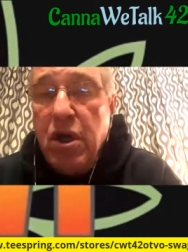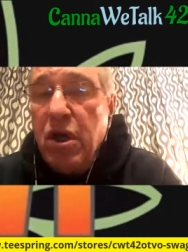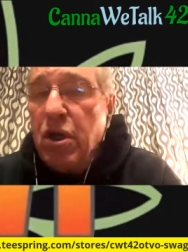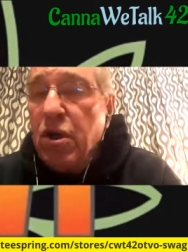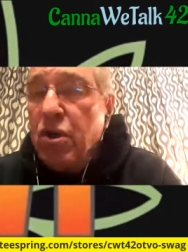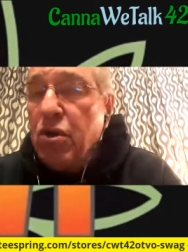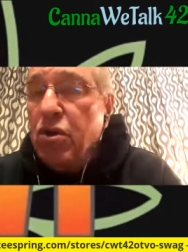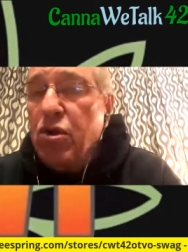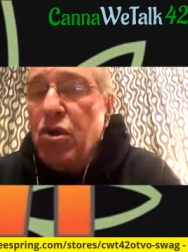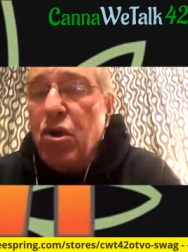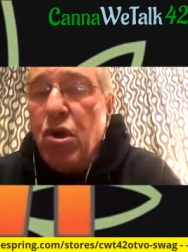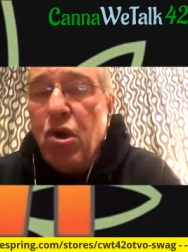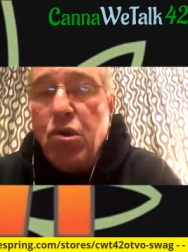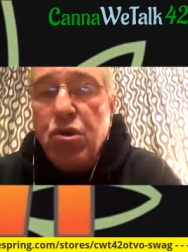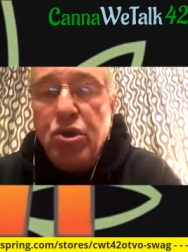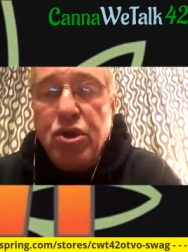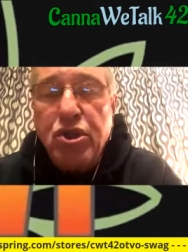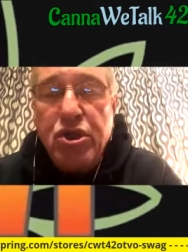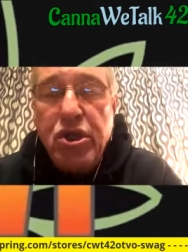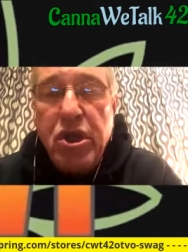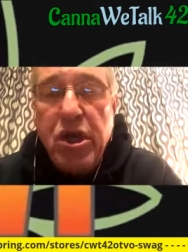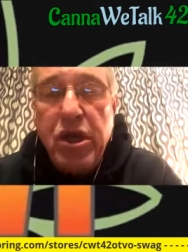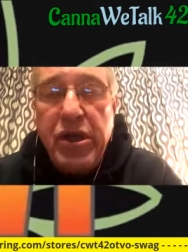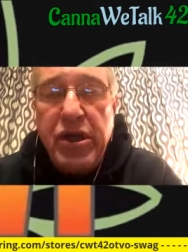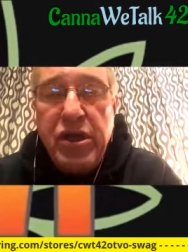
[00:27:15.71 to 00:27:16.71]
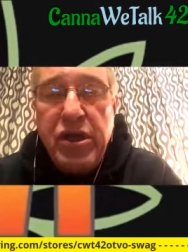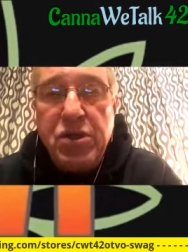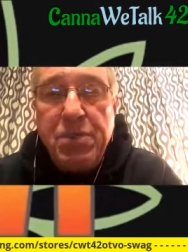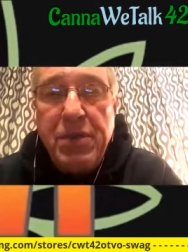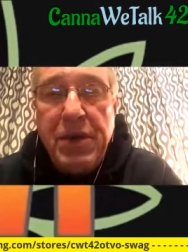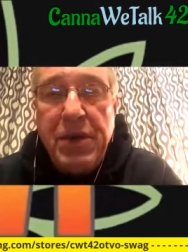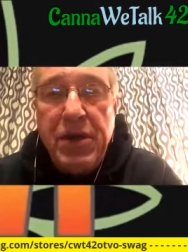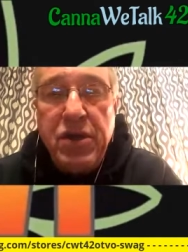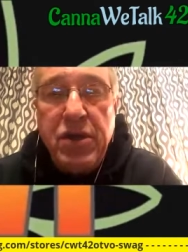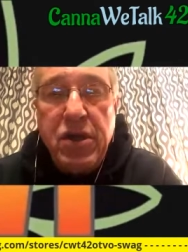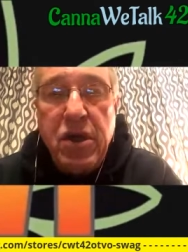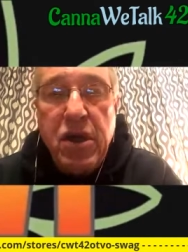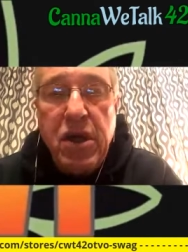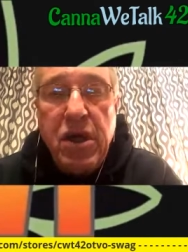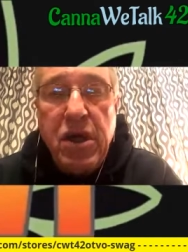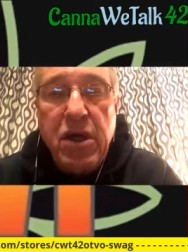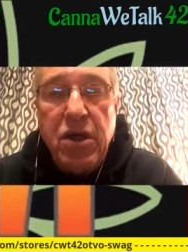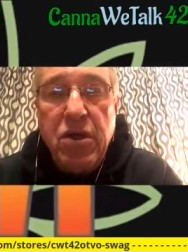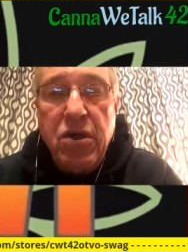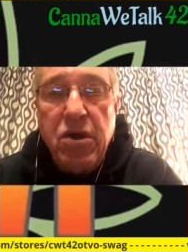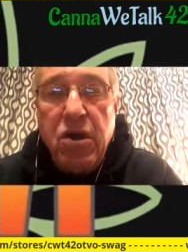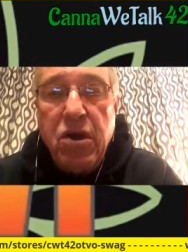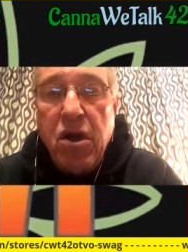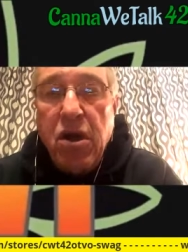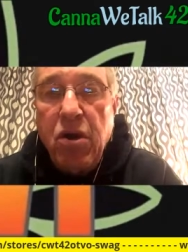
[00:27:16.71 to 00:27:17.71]
no study has been
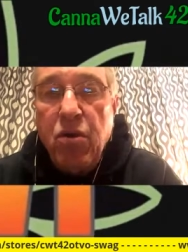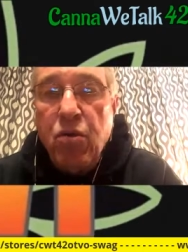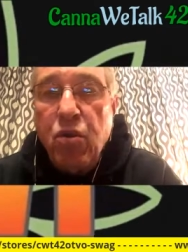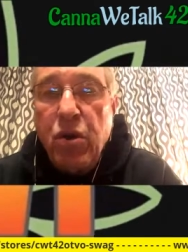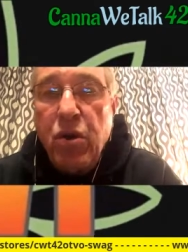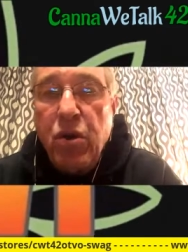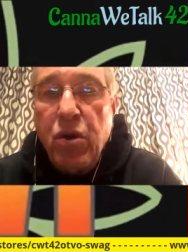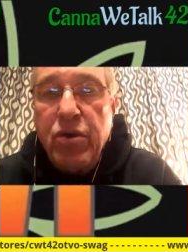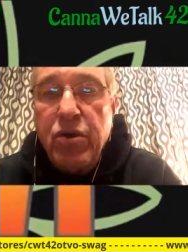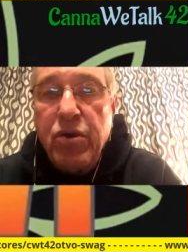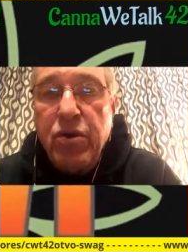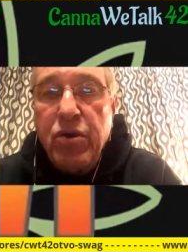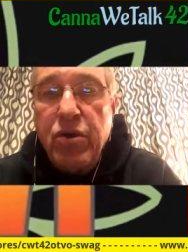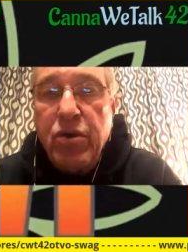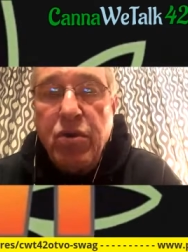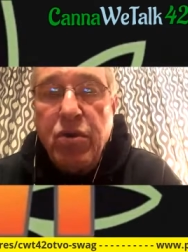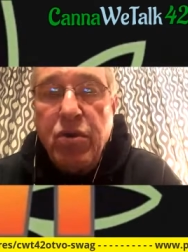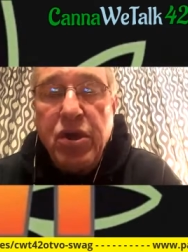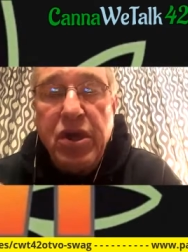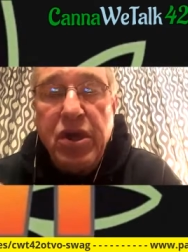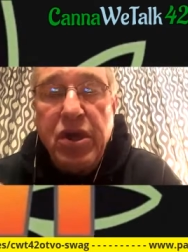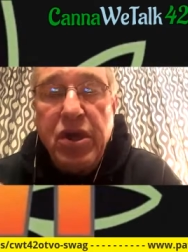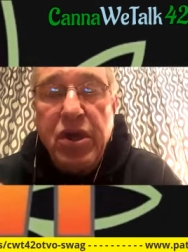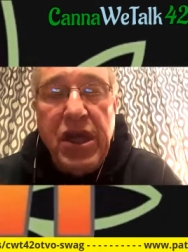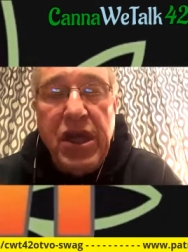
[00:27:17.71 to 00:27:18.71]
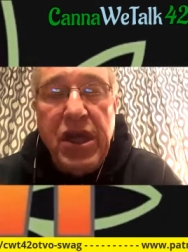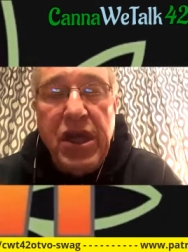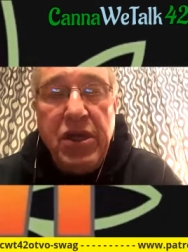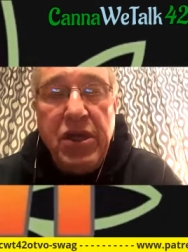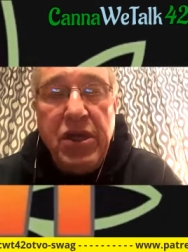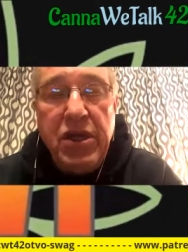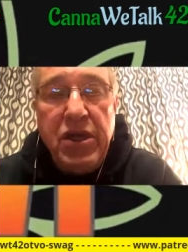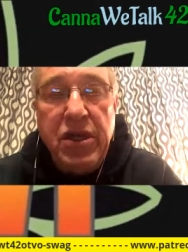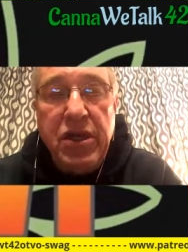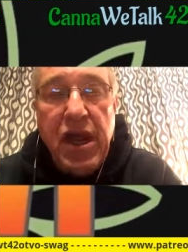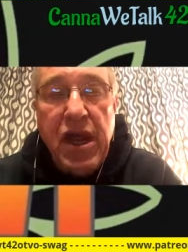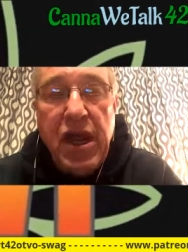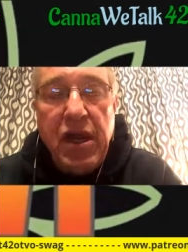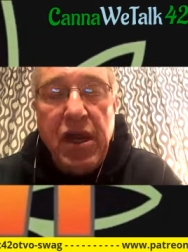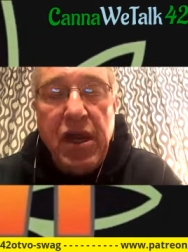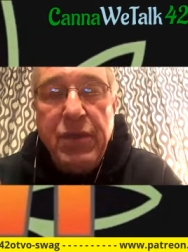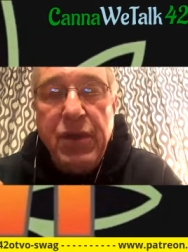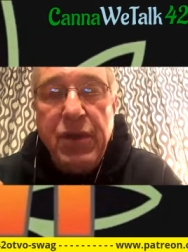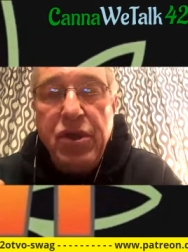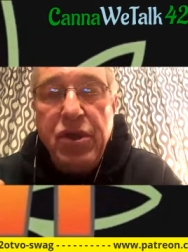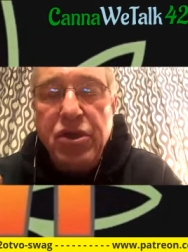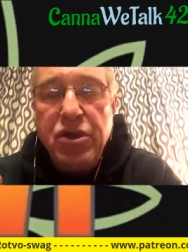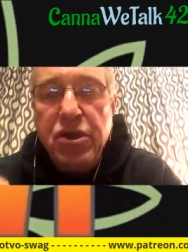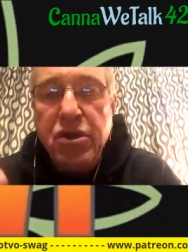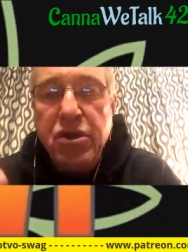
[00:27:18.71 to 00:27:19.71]
done on whether you can eat
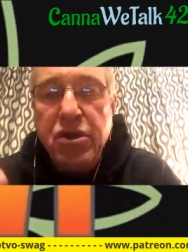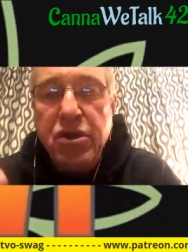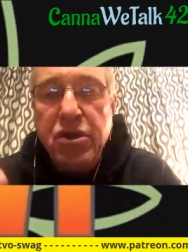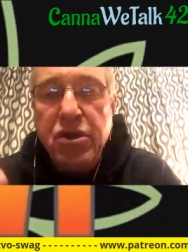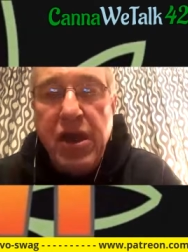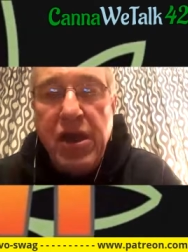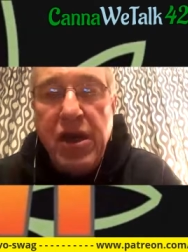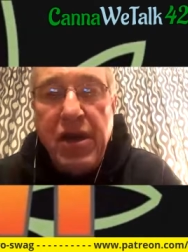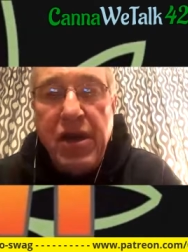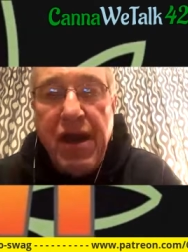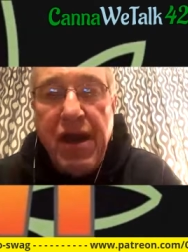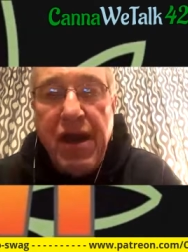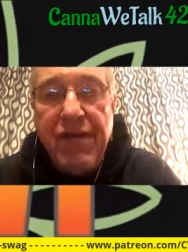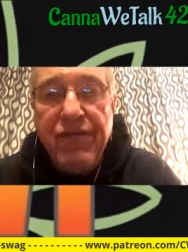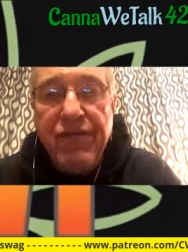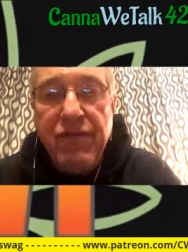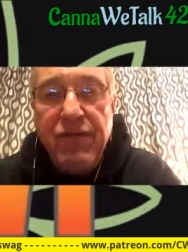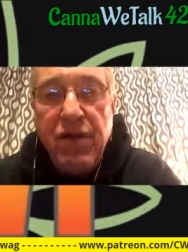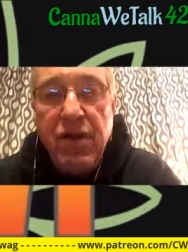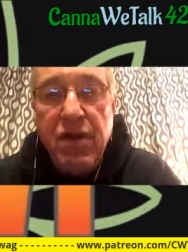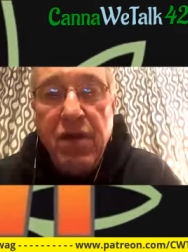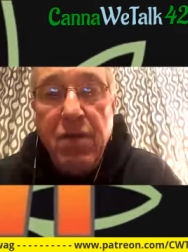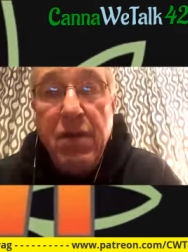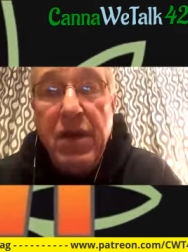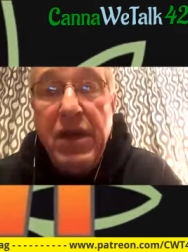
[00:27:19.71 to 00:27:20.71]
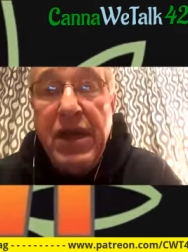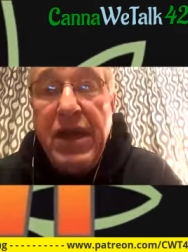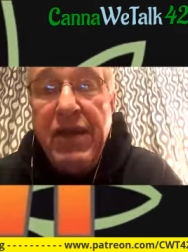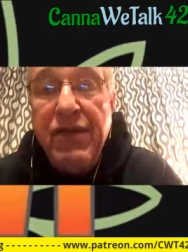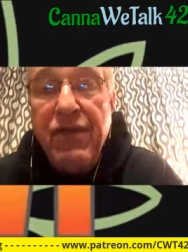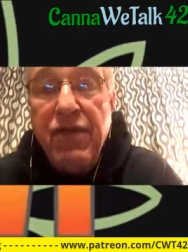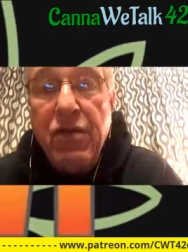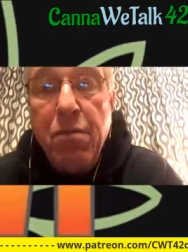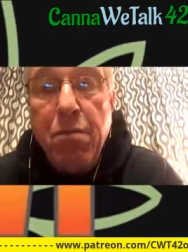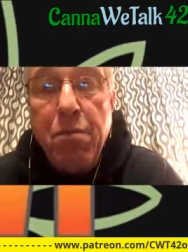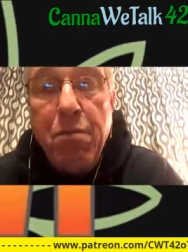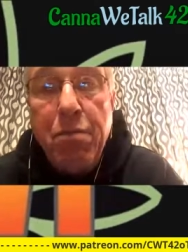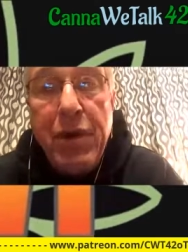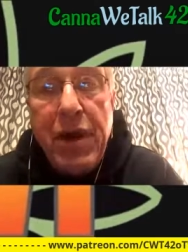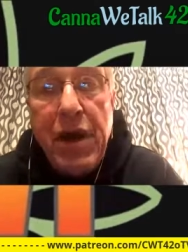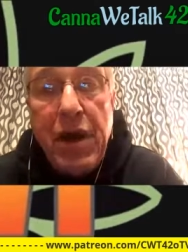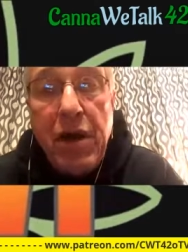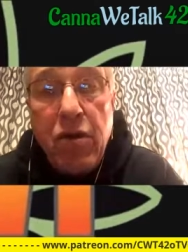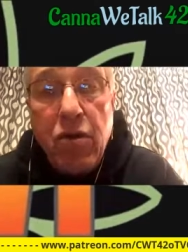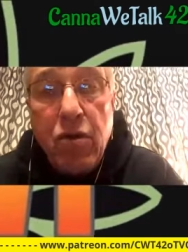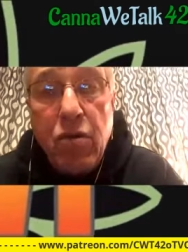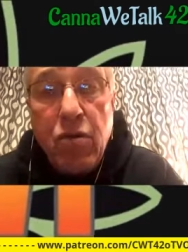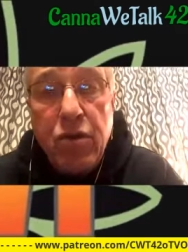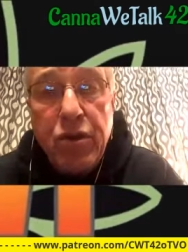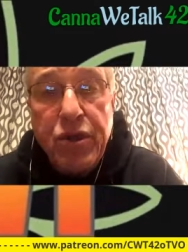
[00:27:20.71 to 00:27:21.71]
cannabis and have even
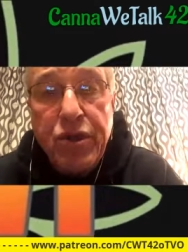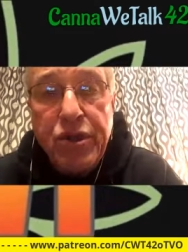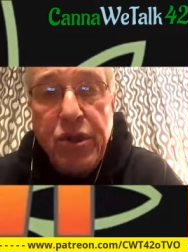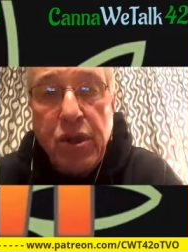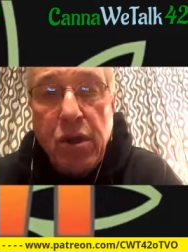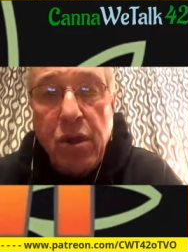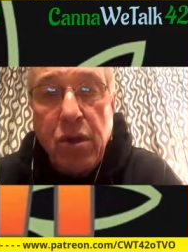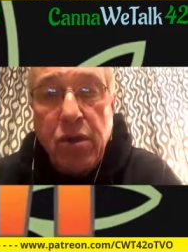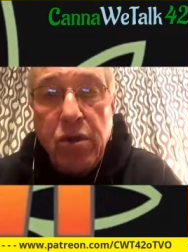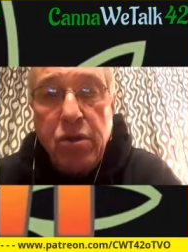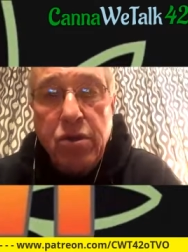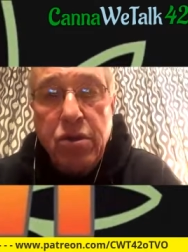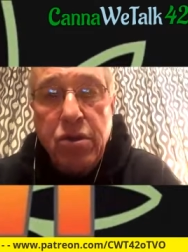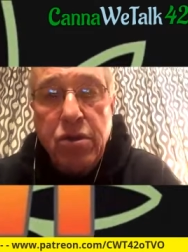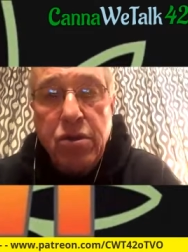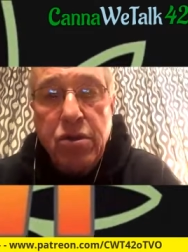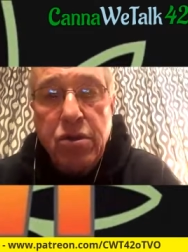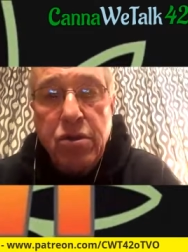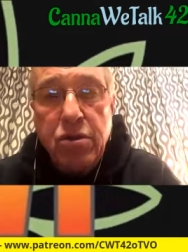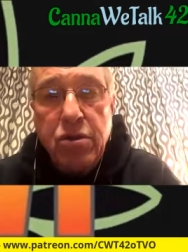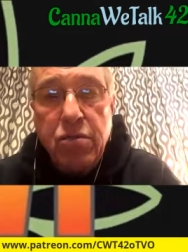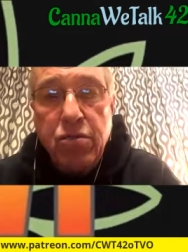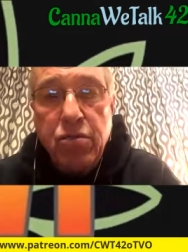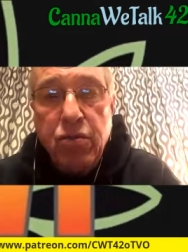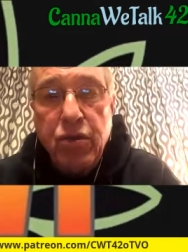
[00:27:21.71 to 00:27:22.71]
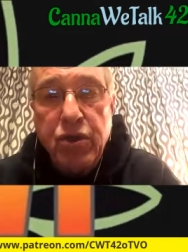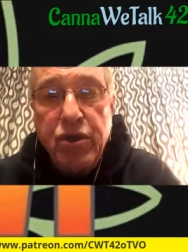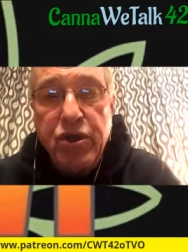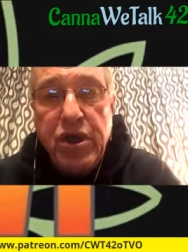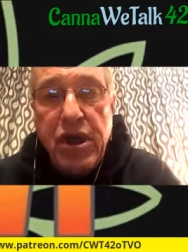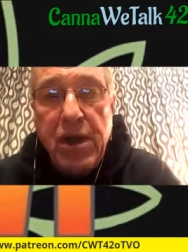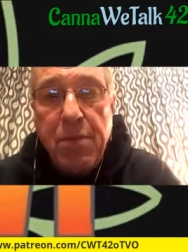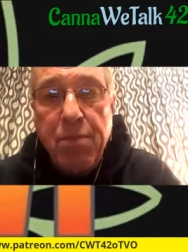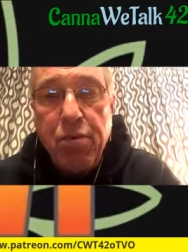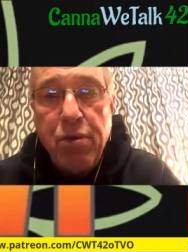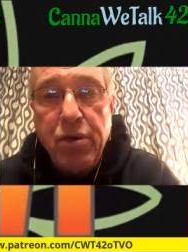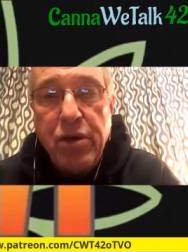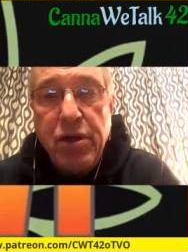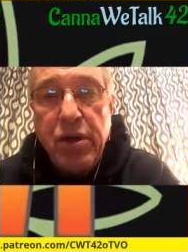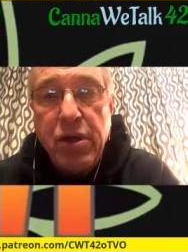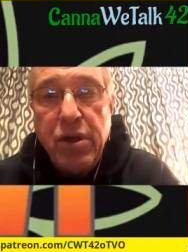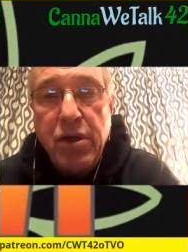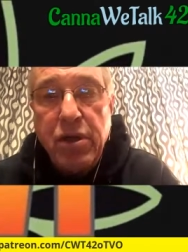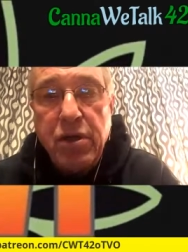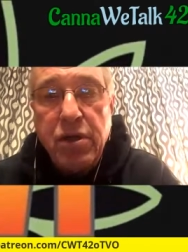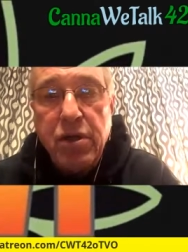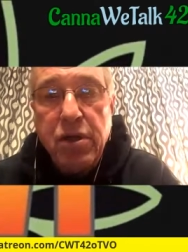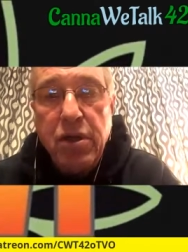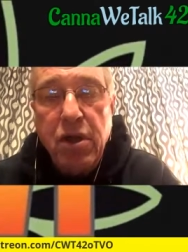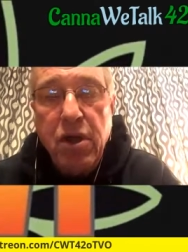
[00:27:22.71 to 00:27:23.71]
better results, which I predict.